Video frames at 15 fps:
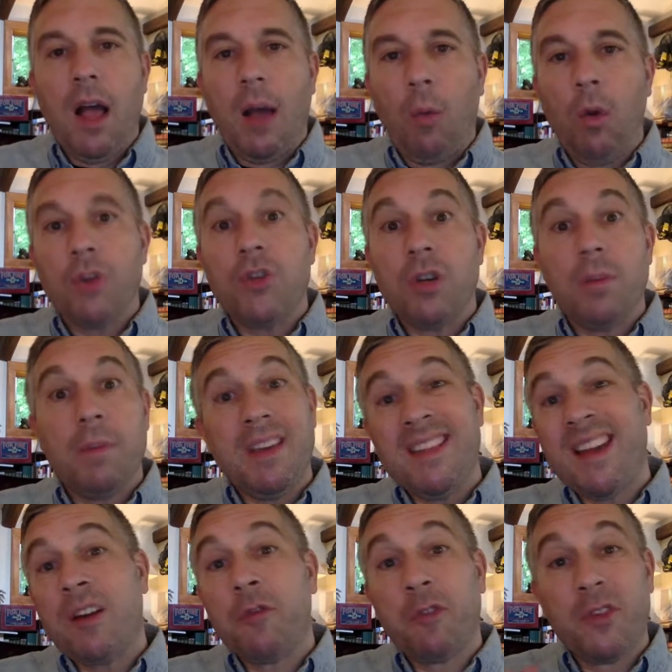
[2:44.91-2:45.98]
I want you to be
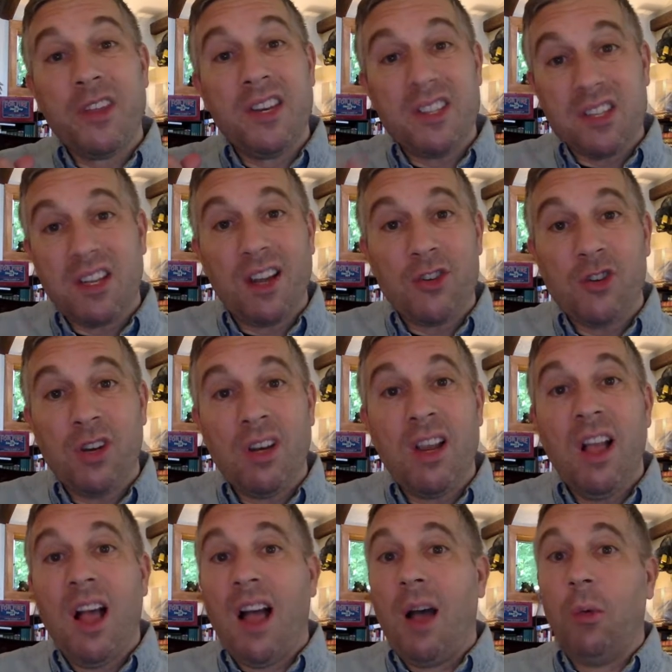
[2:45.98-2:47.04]
there for the discussion.
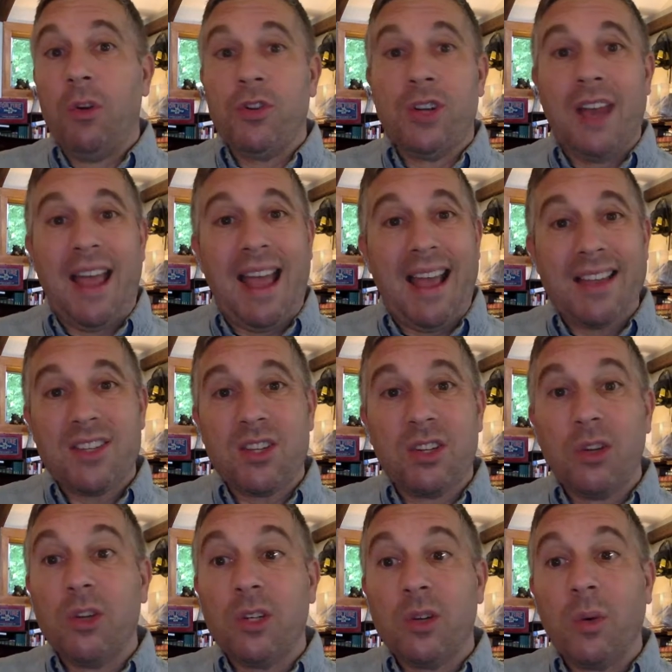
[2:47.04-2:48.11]
I want you to ask
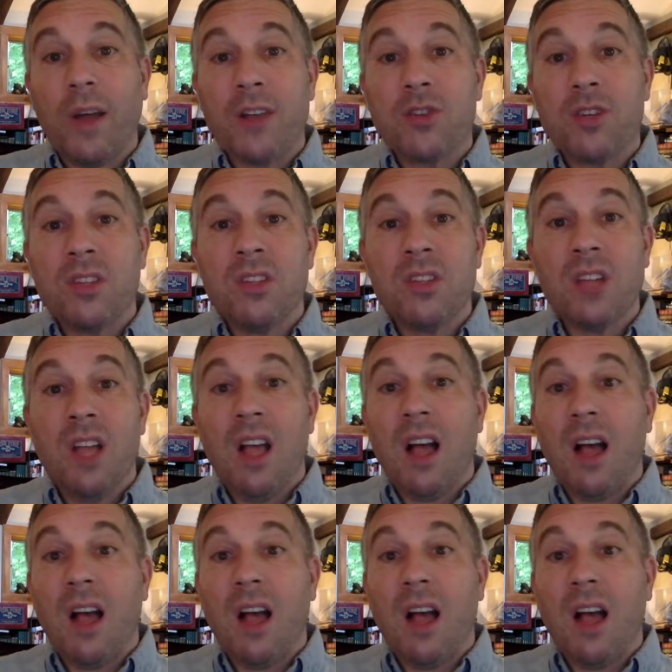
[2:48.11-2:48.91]
good questions.